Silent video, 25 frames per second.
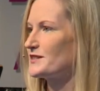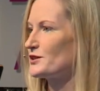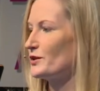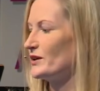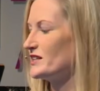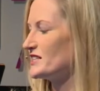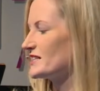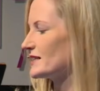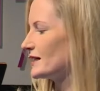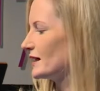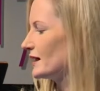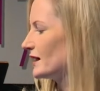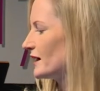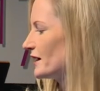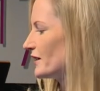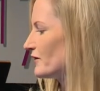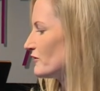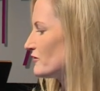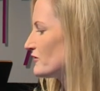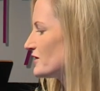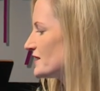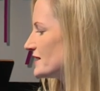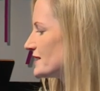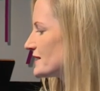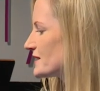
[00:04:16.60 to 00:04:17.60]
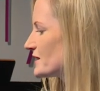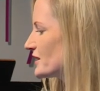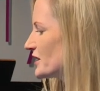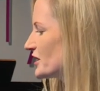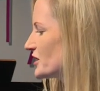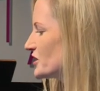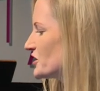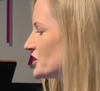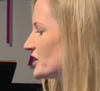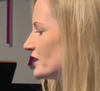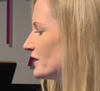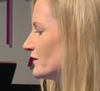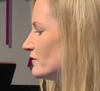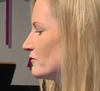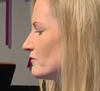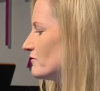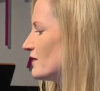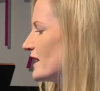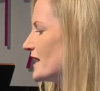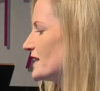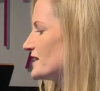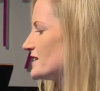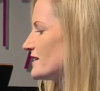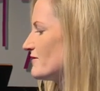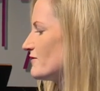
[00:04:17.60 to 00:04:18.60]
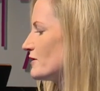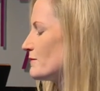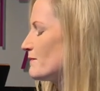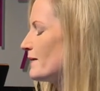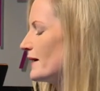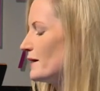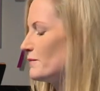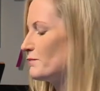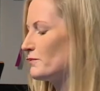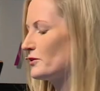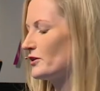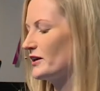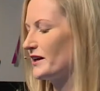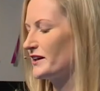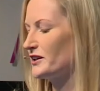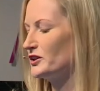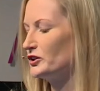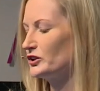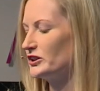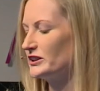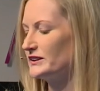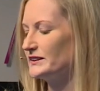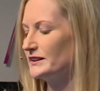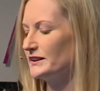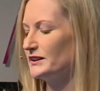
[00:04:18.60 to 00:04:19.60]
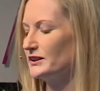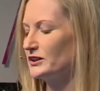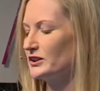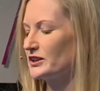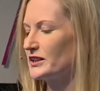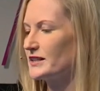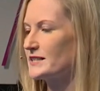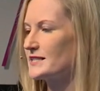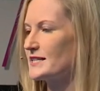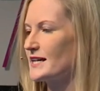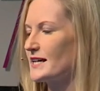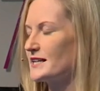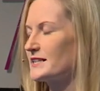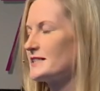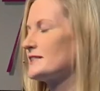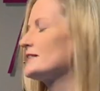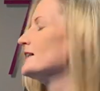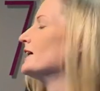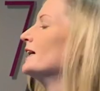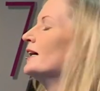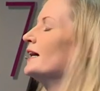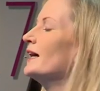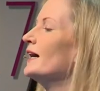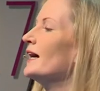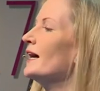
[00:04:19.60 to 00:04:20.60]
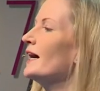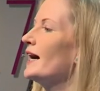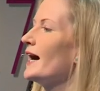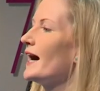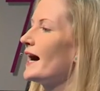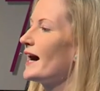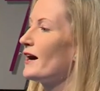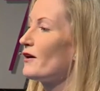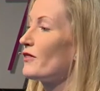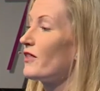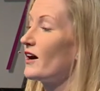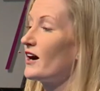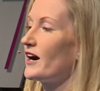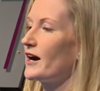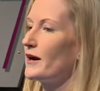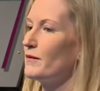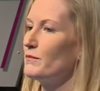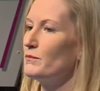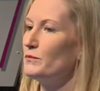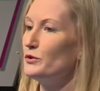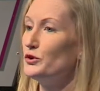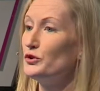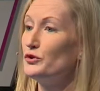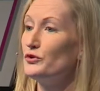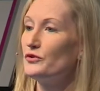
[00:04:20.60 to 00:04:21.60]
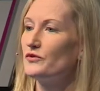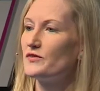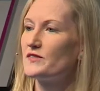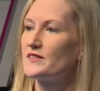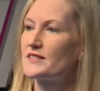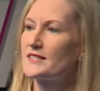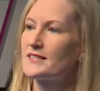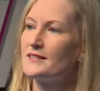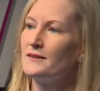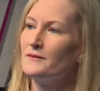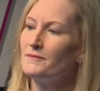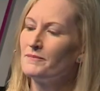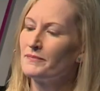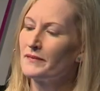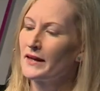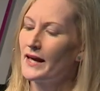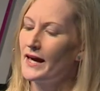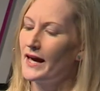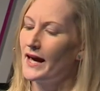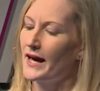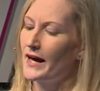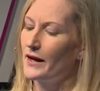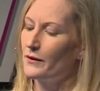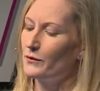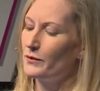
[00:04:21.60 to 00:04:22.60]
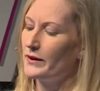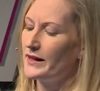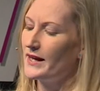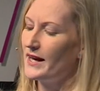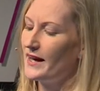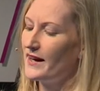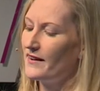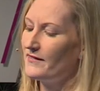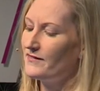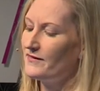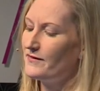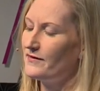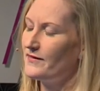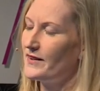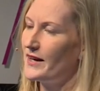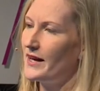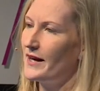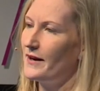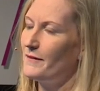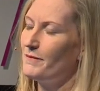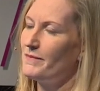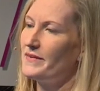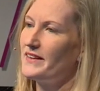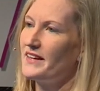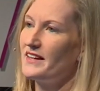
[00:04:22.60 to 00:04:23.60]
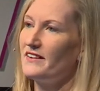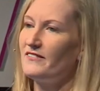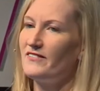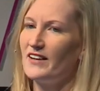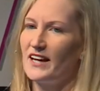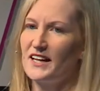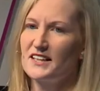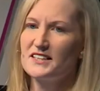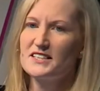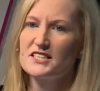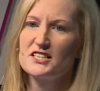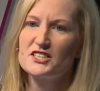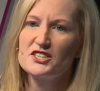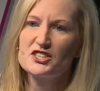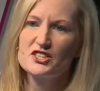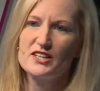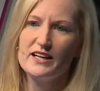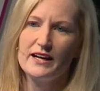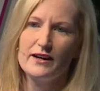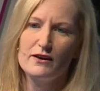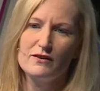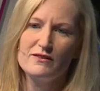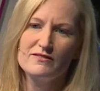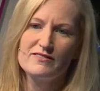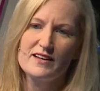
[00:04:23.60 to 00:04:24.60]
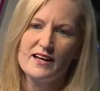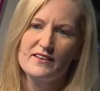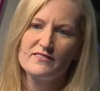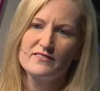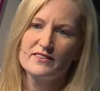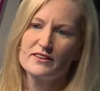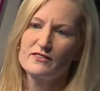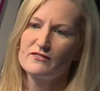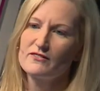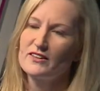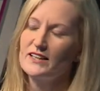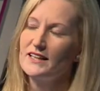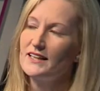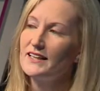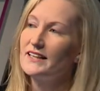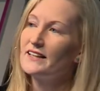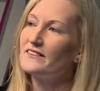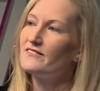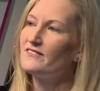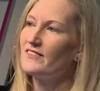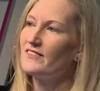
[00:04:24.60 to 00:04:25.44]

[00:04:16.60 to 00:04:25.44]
So I did a lot of research and read every paper I could and looked at how the heart moves. And we have the advantage now of having really